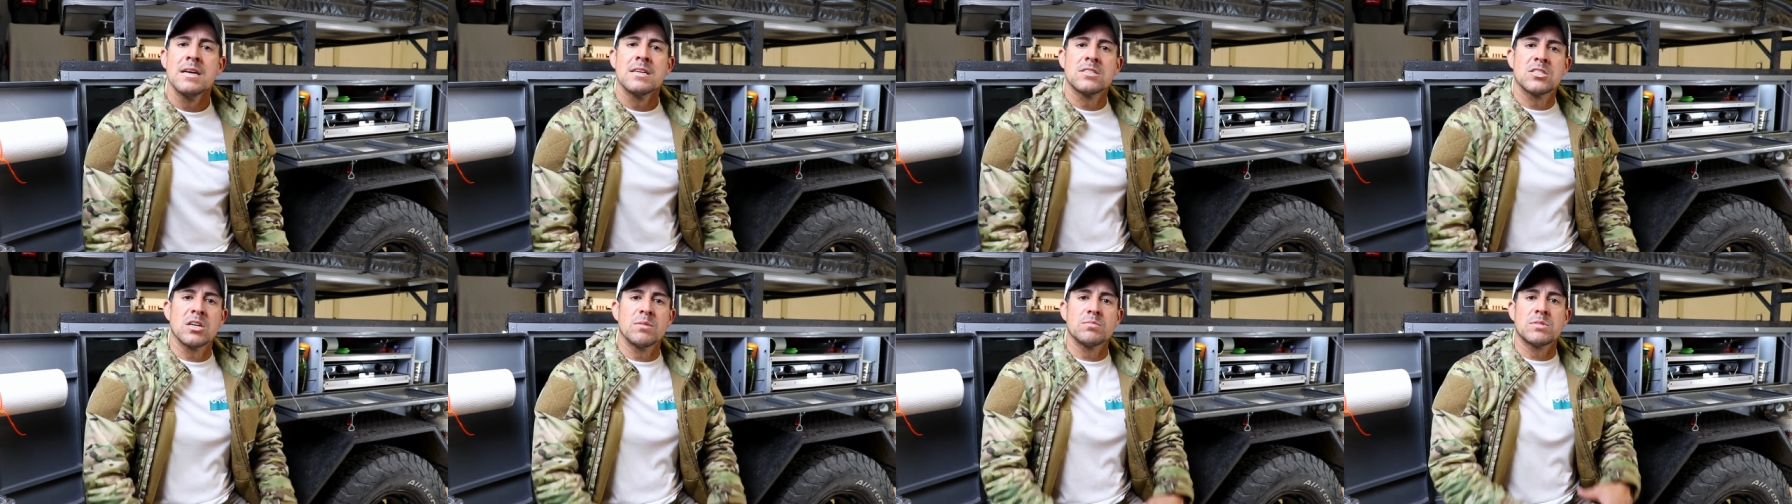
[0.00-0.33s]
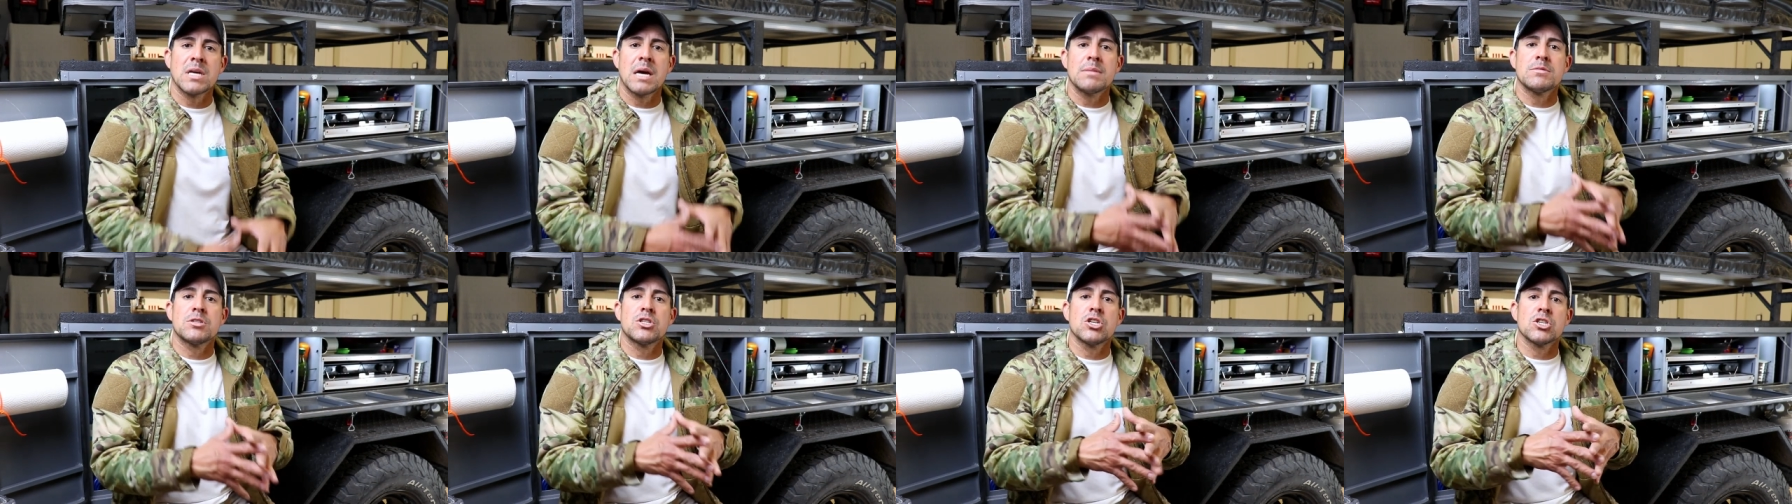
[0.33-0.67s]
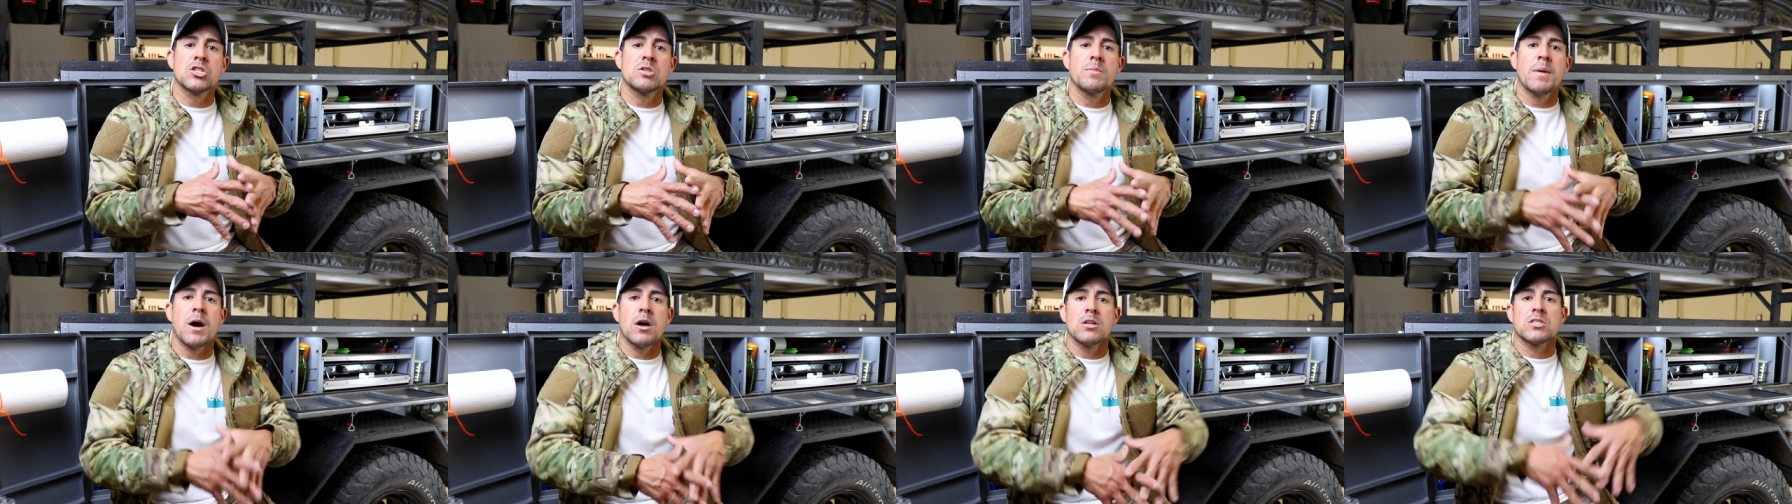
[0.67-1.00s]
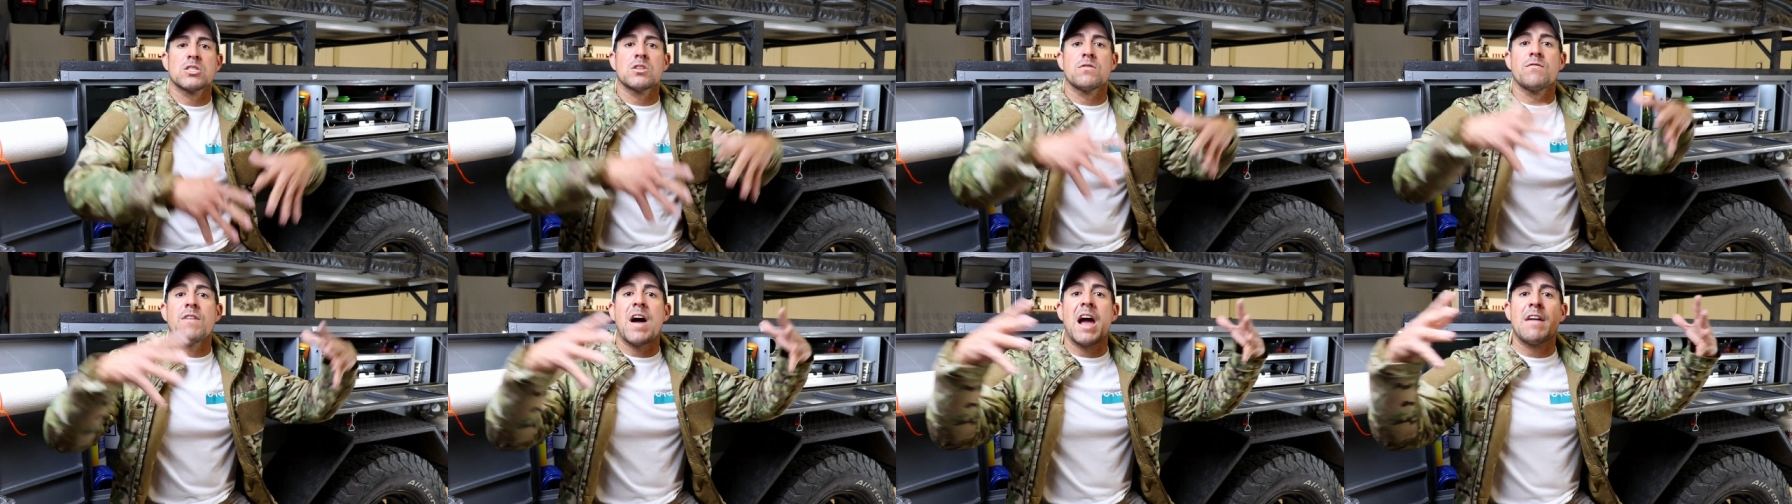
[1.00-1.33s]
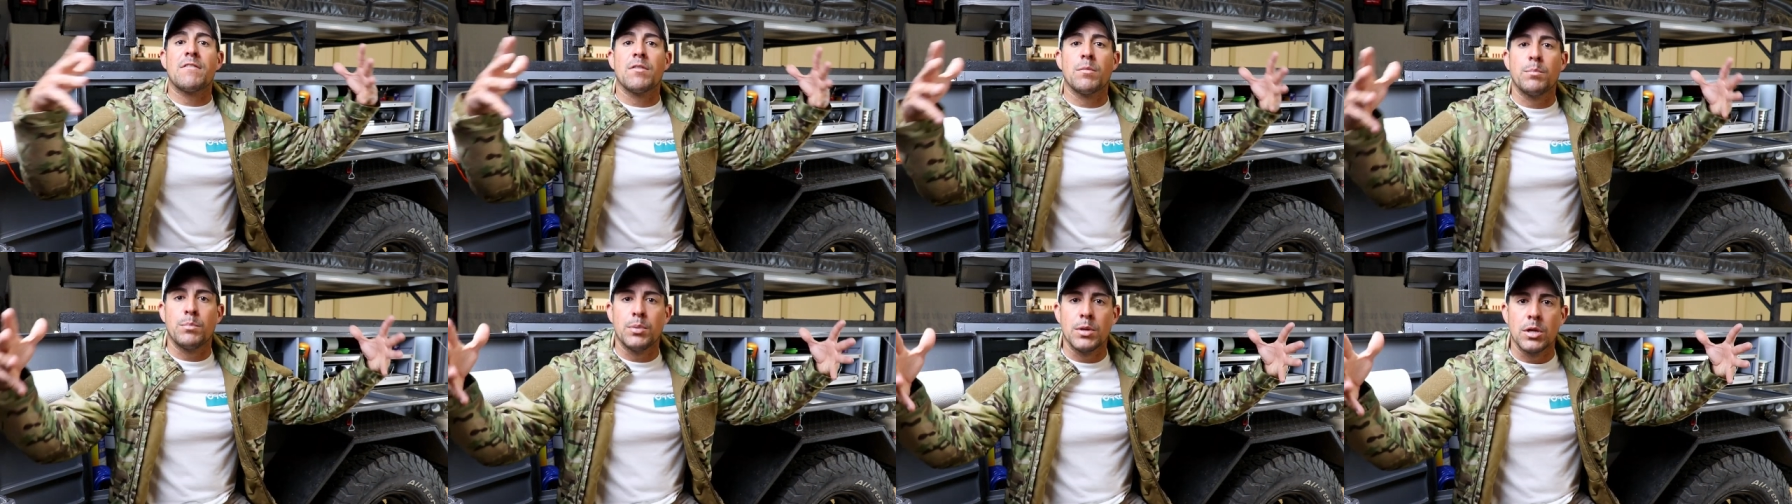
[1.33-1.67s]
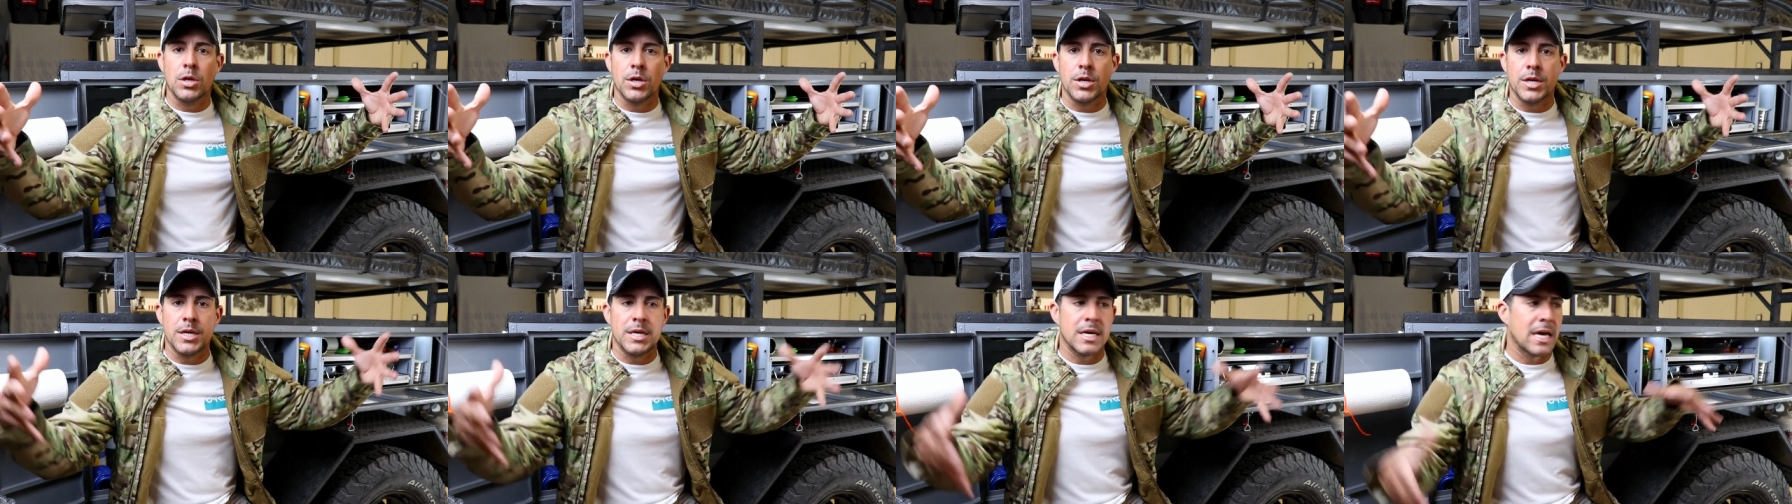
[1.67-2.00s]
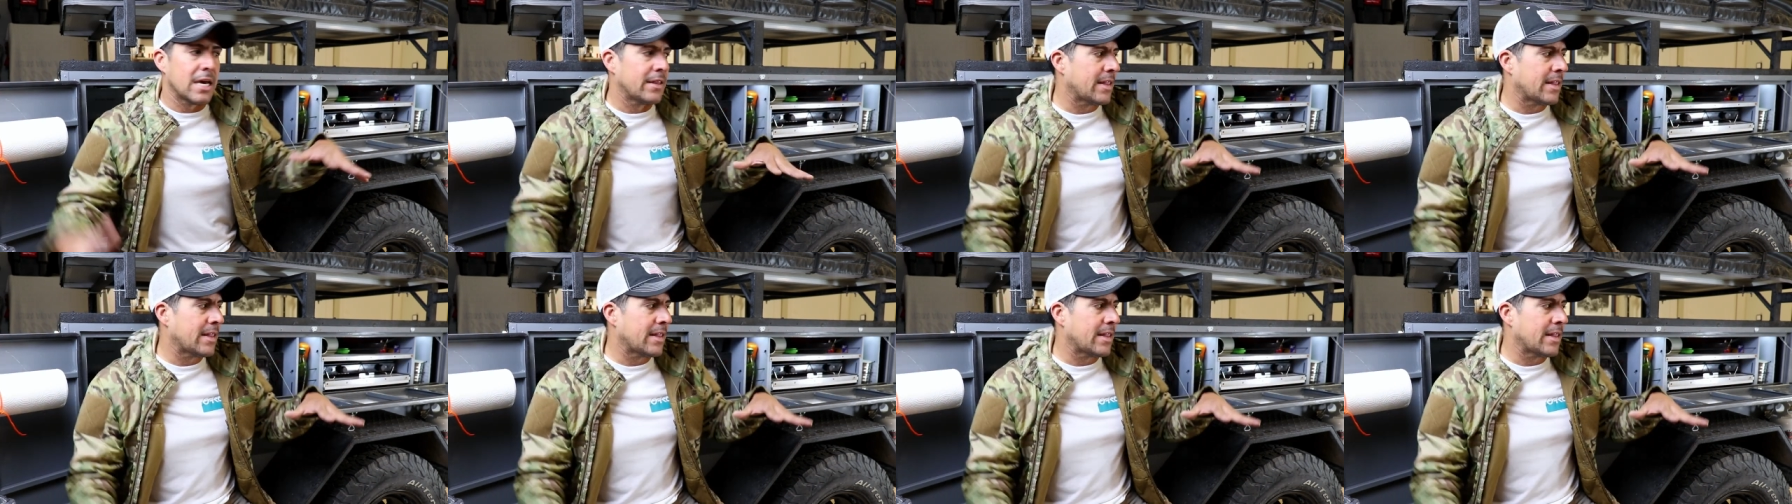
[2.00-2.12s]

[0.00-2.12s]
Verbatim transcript: sometimes just about survivability,